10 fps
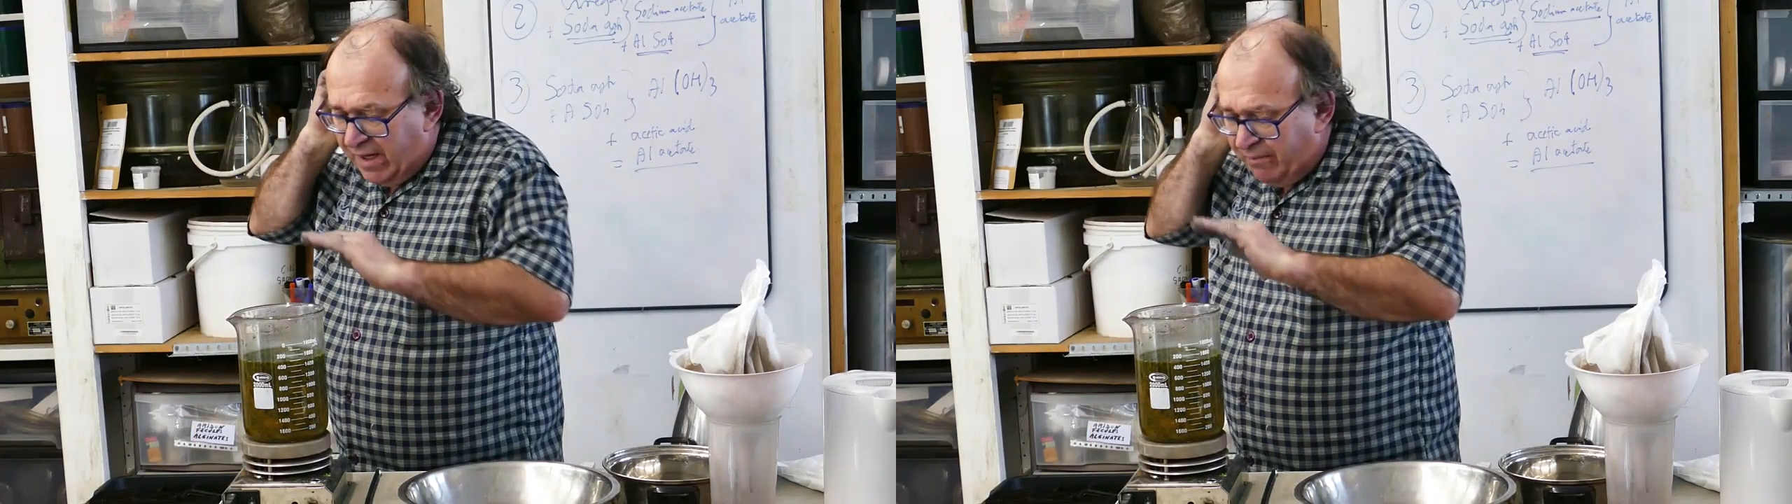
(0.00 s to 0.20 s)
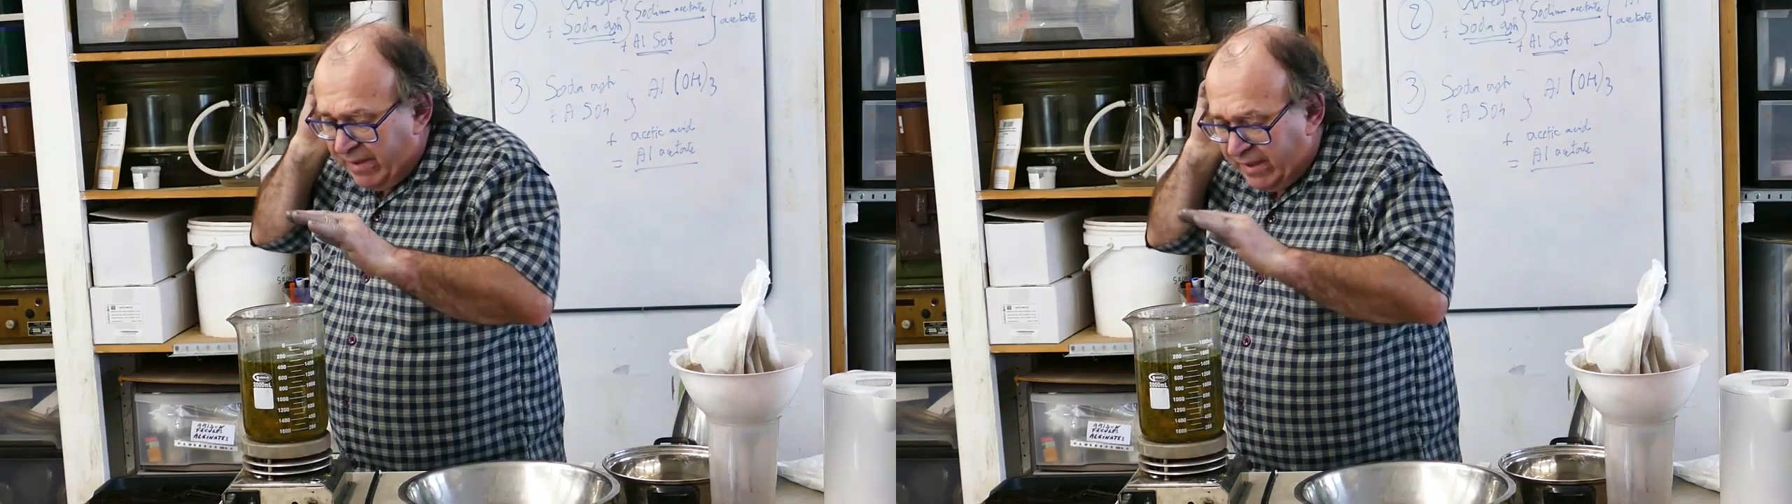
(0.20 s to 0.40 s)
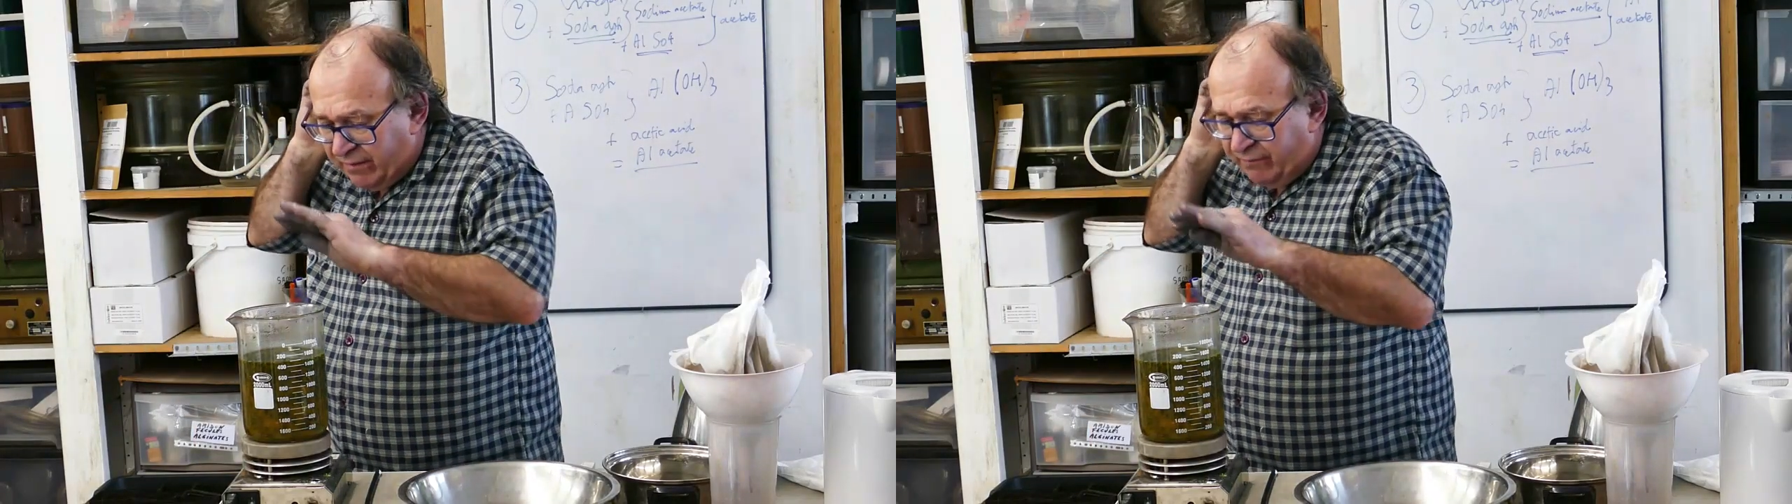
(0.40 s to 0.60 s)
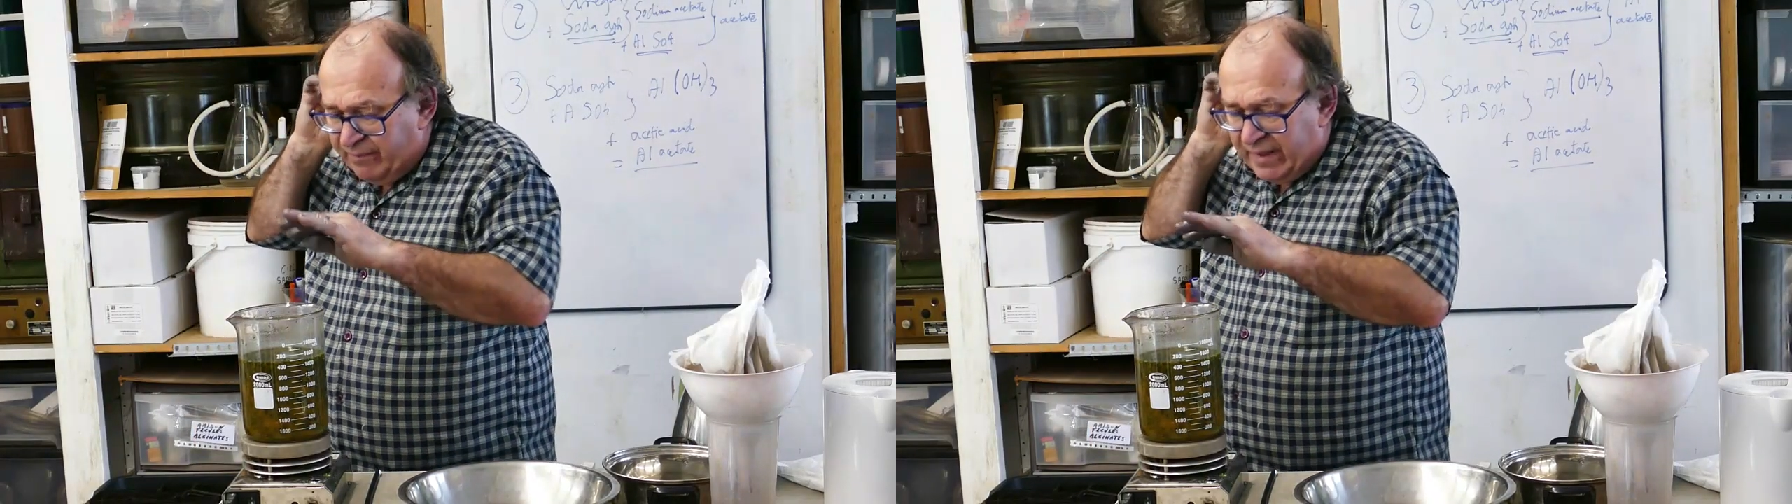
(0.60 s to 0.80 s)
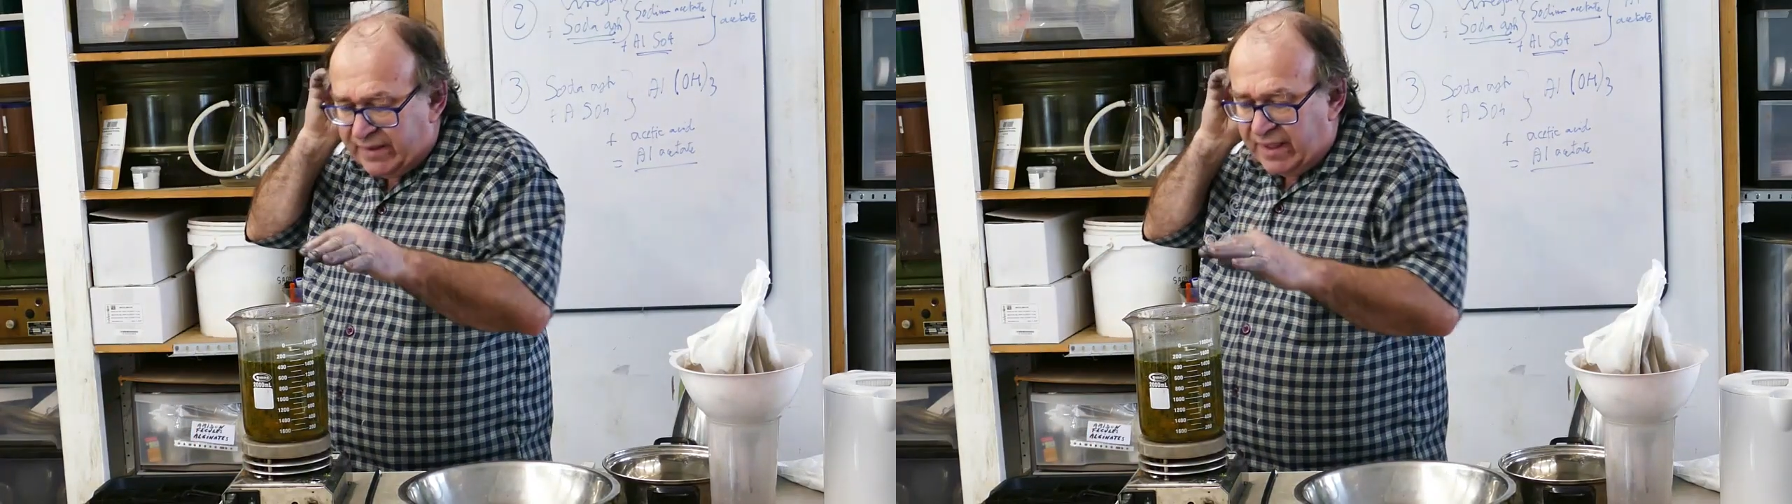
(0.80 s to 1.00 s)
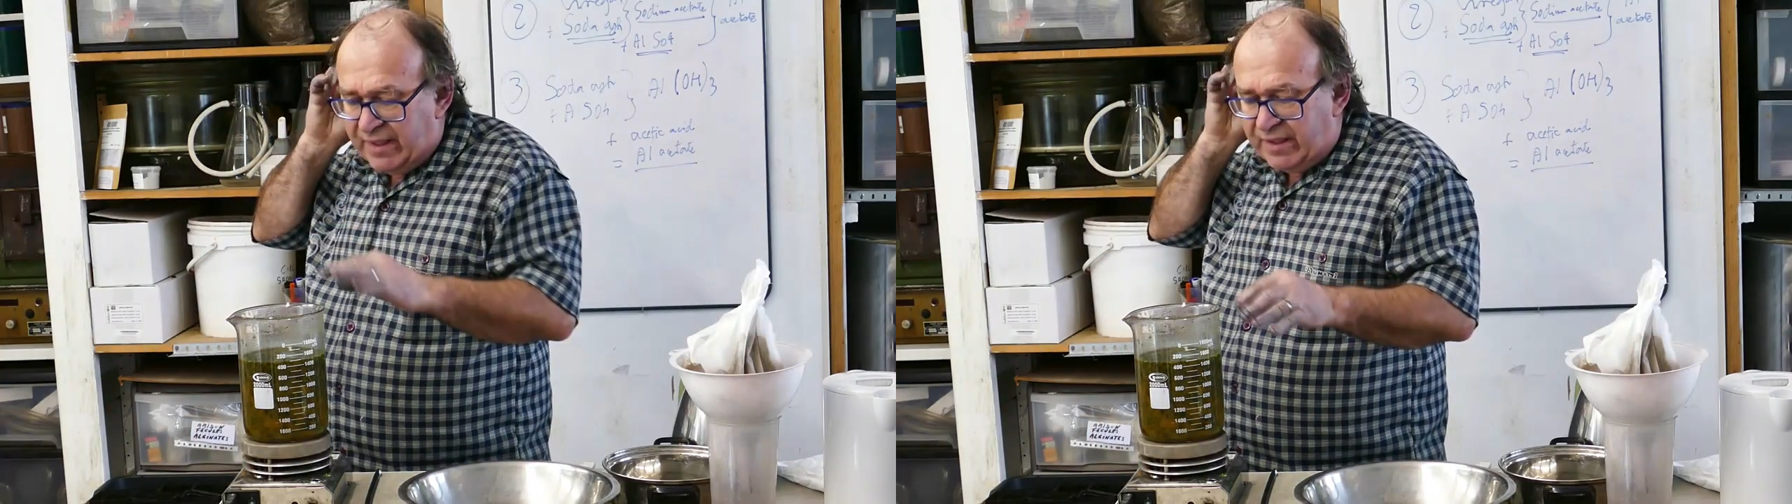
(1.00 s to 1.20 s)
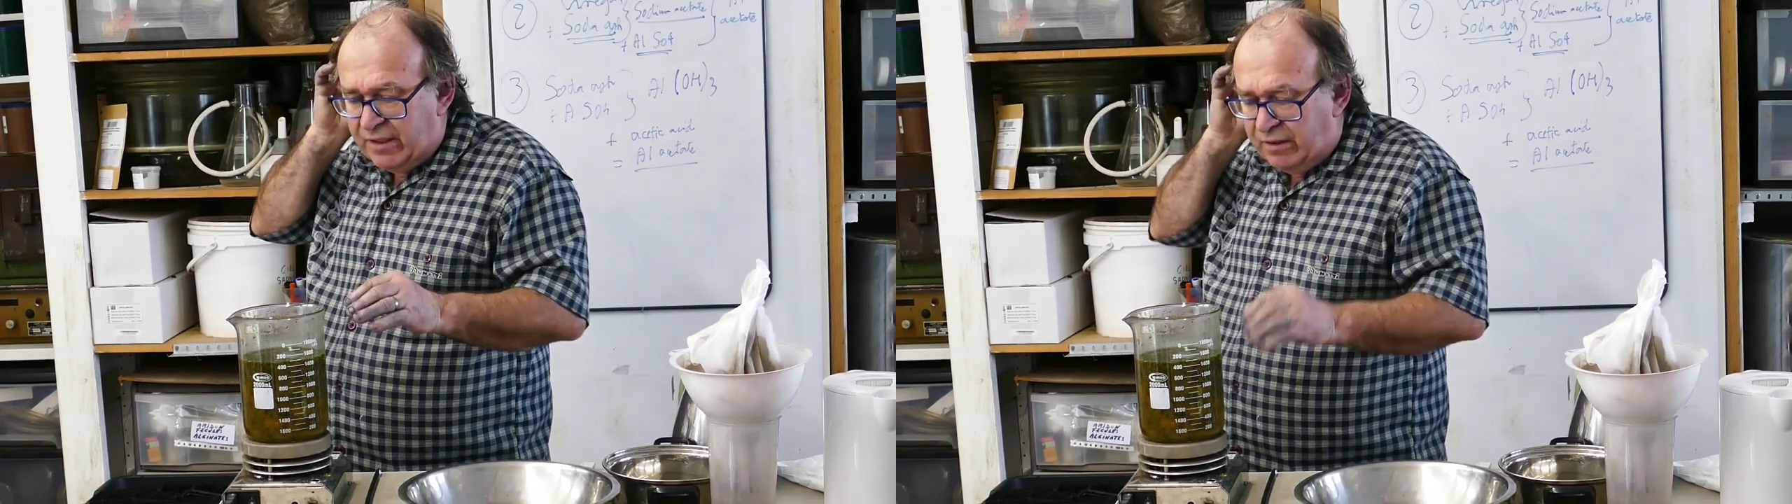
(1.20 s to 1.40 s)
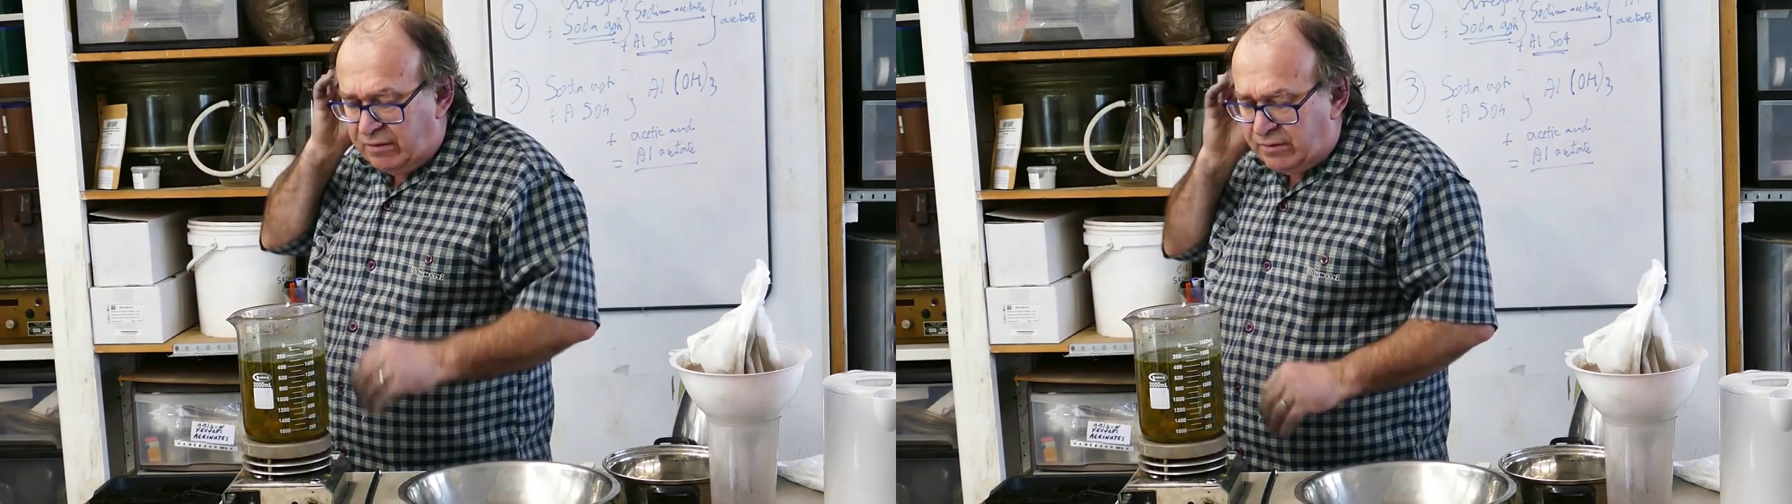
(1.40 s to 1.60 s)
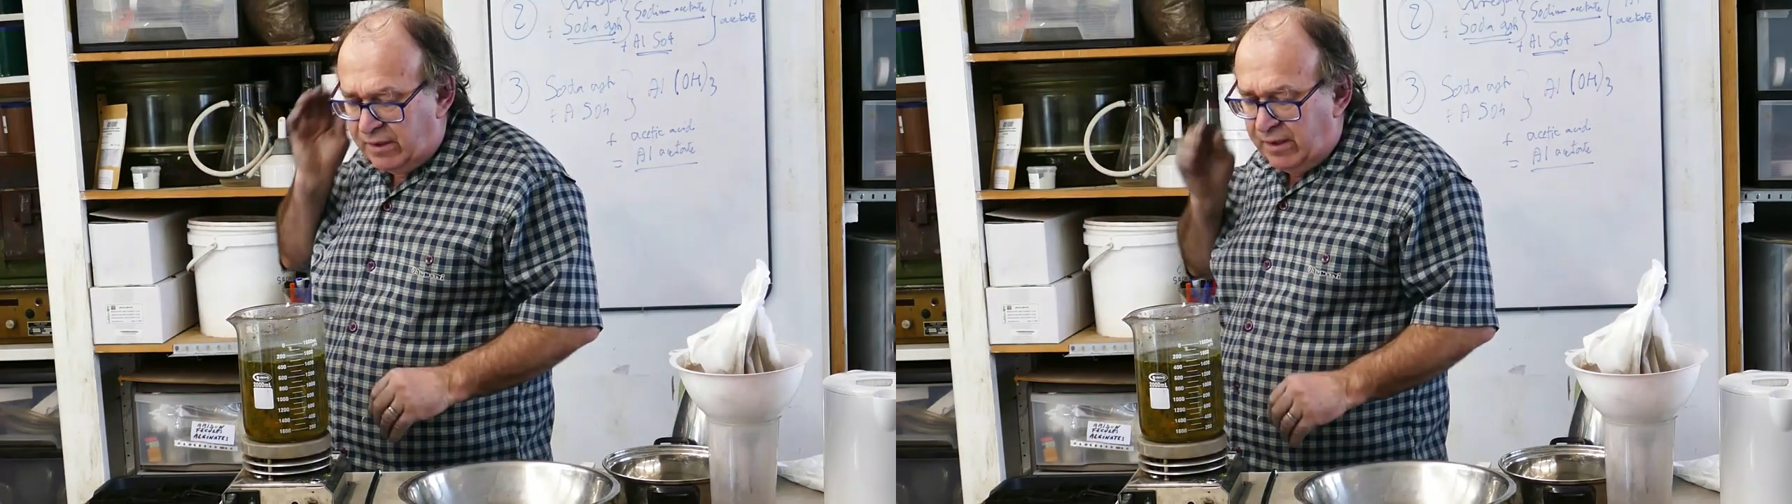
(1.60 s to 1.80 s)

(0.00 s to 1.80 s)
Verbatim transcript: bit of metallic coat,